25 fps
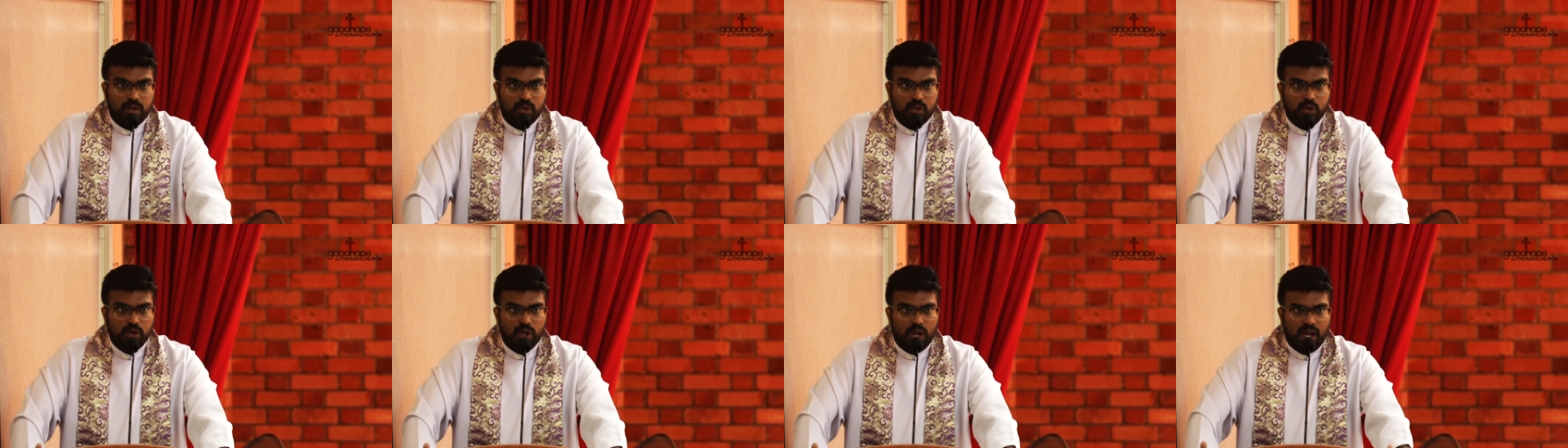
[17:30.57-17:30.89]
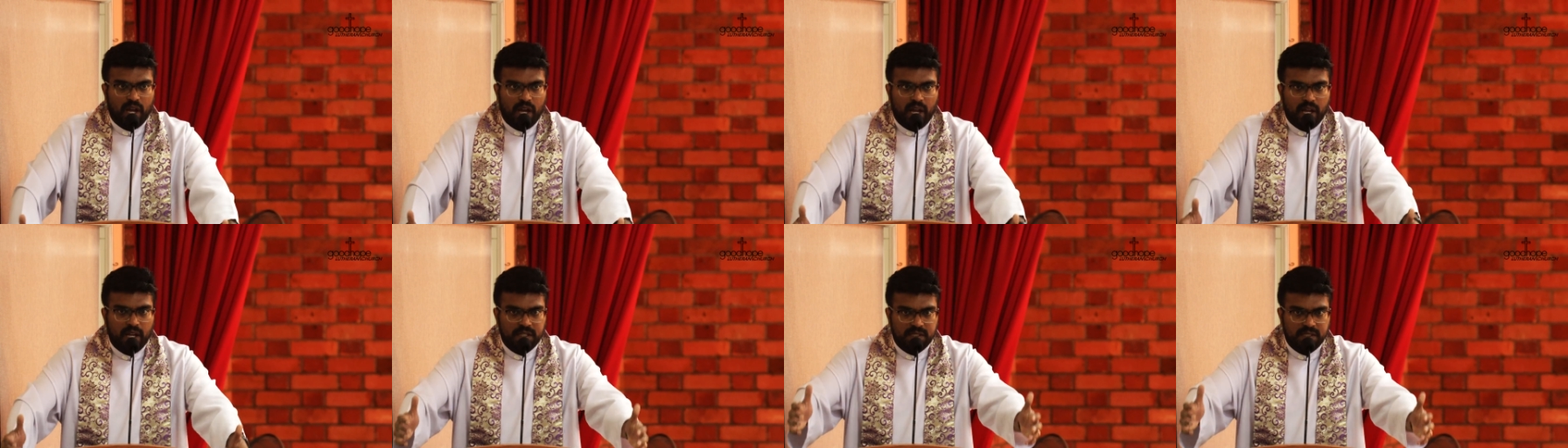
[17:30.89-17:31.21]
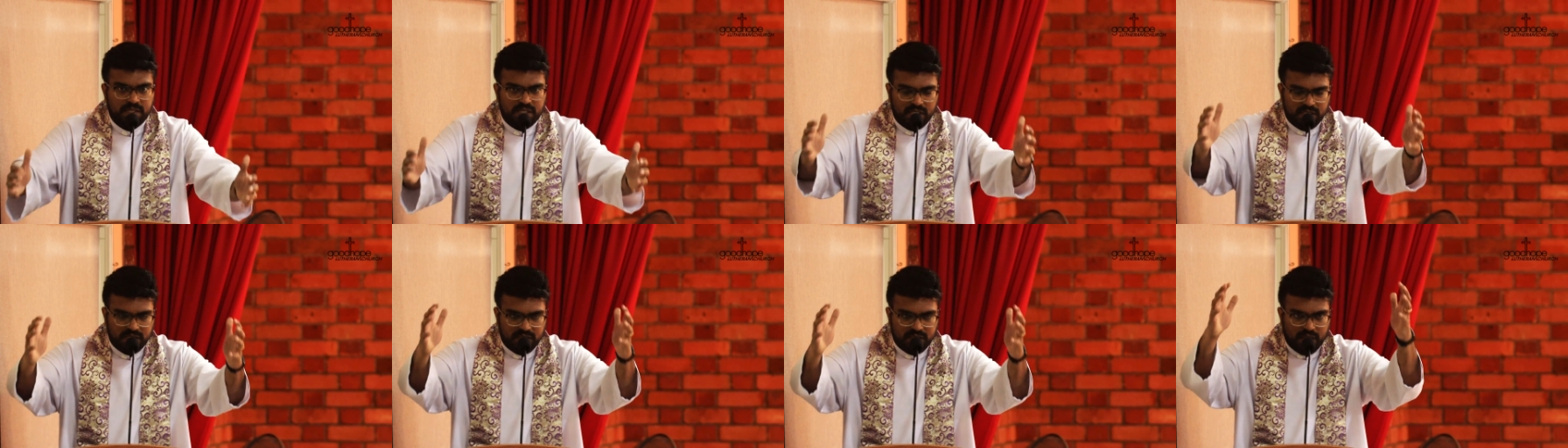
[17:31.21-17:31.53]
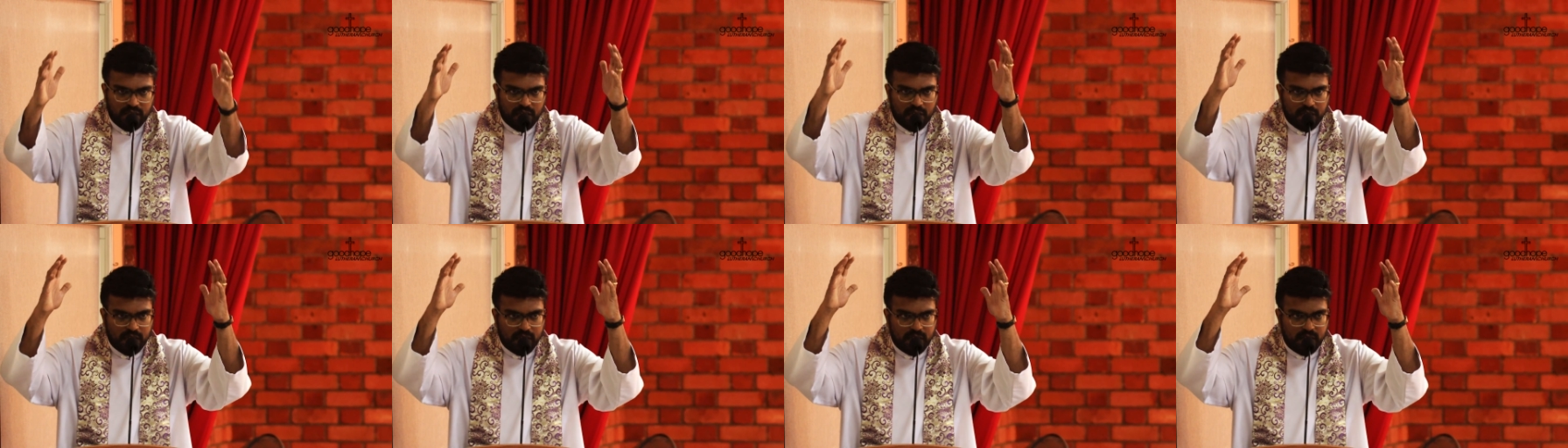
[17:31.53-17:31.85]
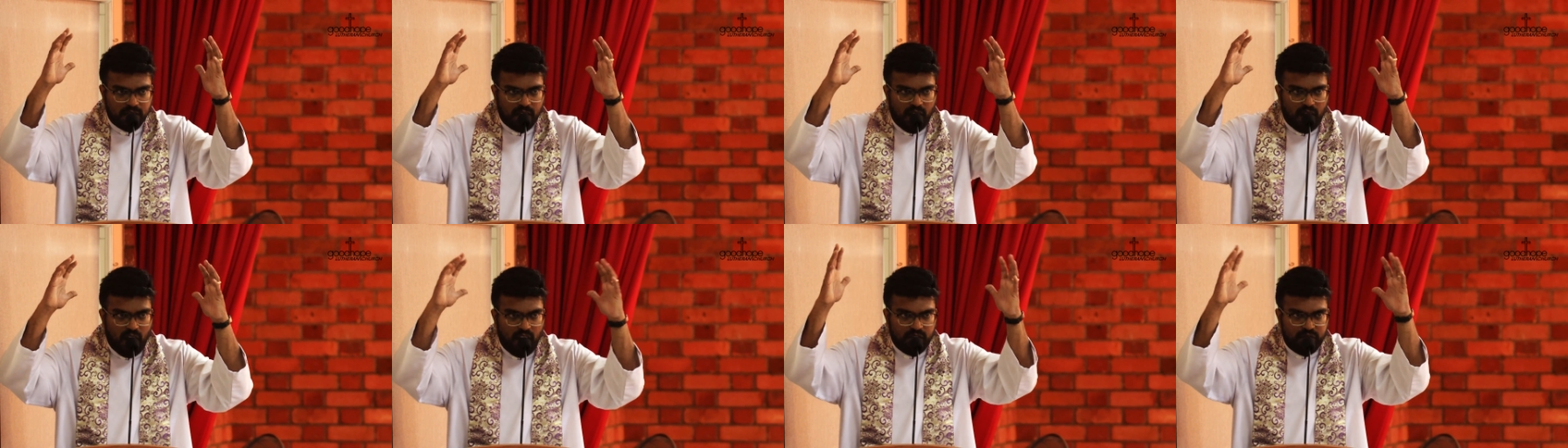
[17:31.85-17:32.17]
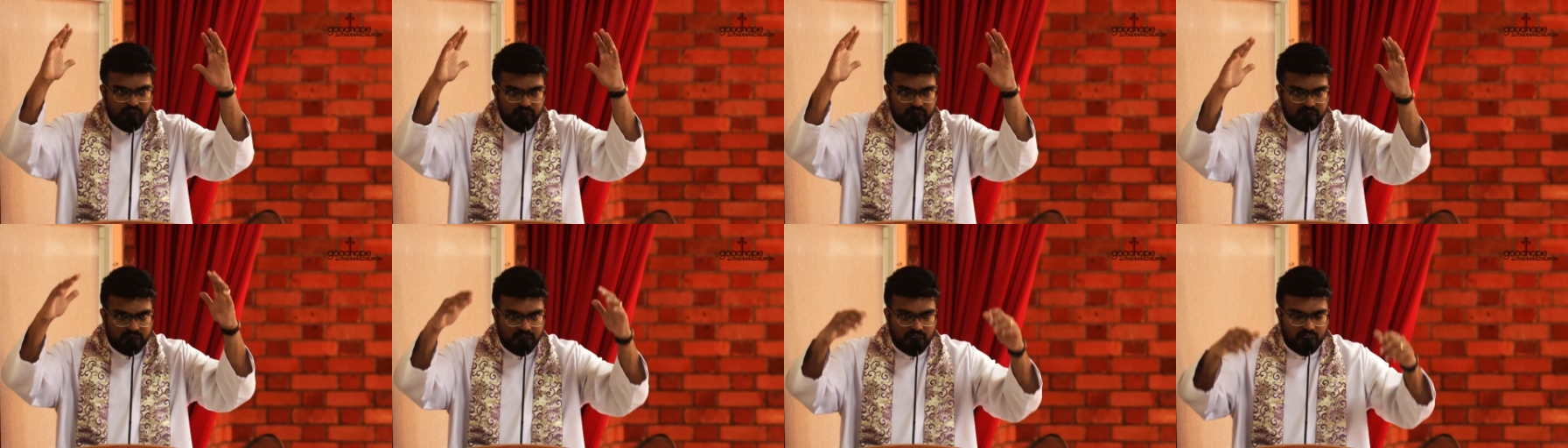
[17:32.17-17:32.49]
to your hands. I surrender
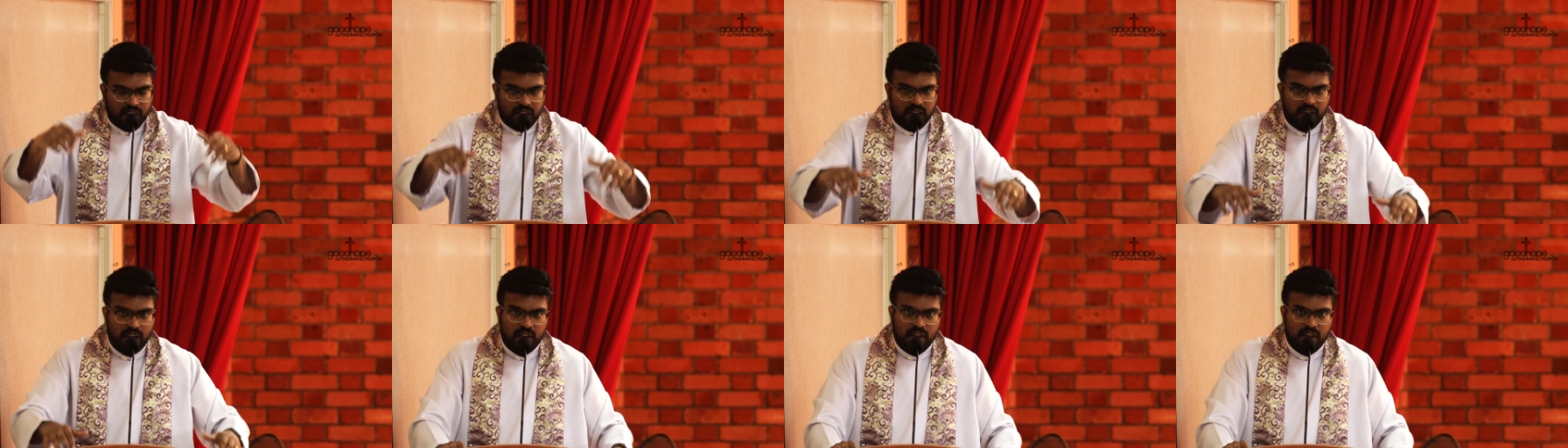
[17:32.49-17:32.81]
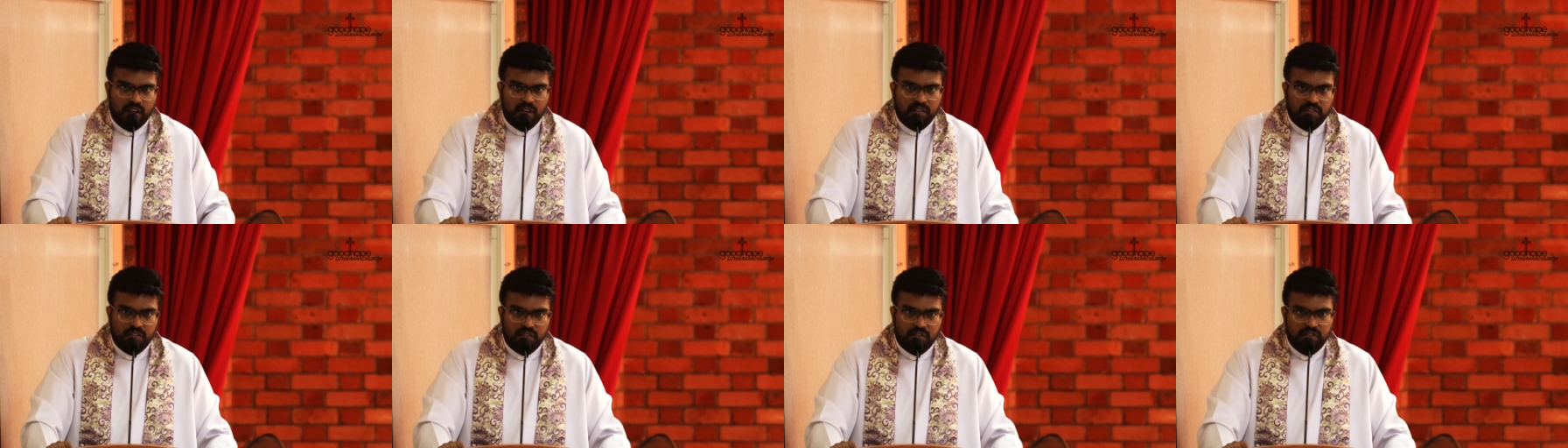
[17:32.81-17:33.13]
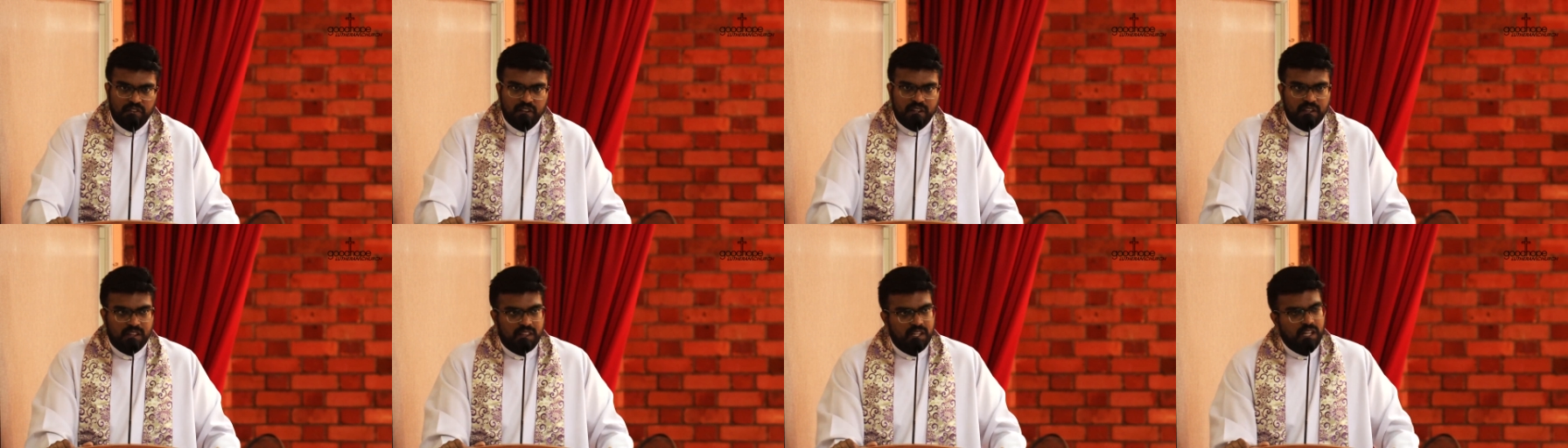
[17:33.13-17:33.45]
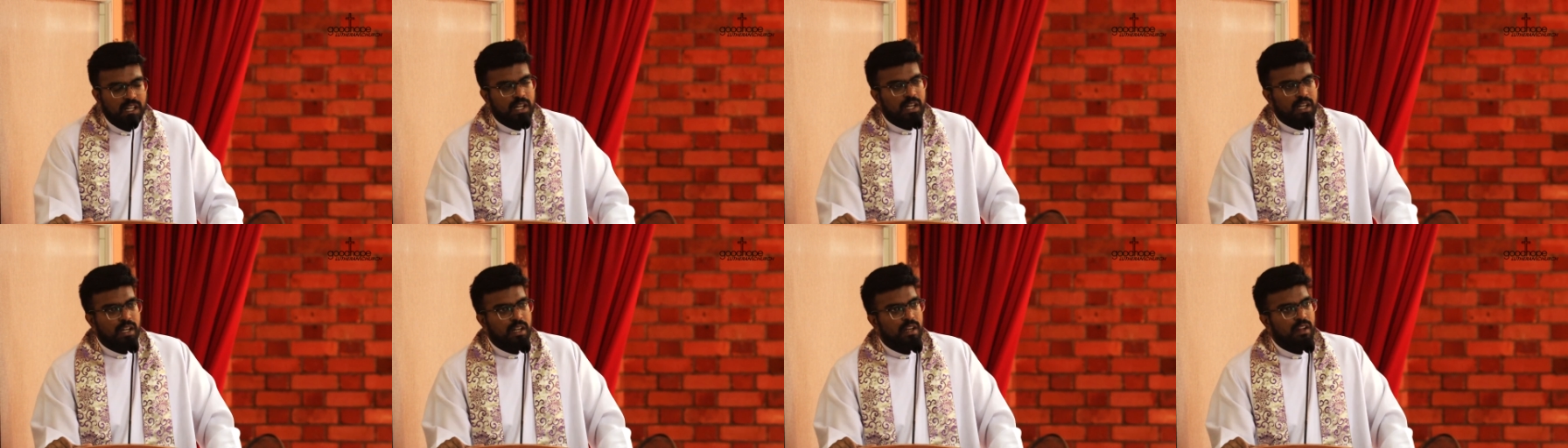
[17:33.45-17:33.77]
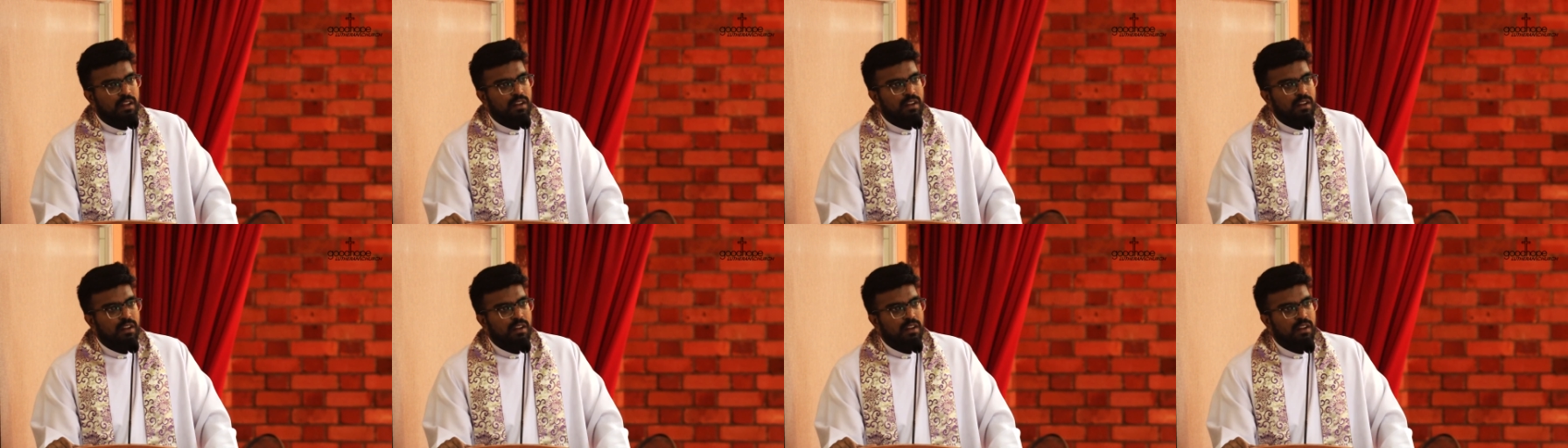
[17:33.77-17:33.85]
everything within,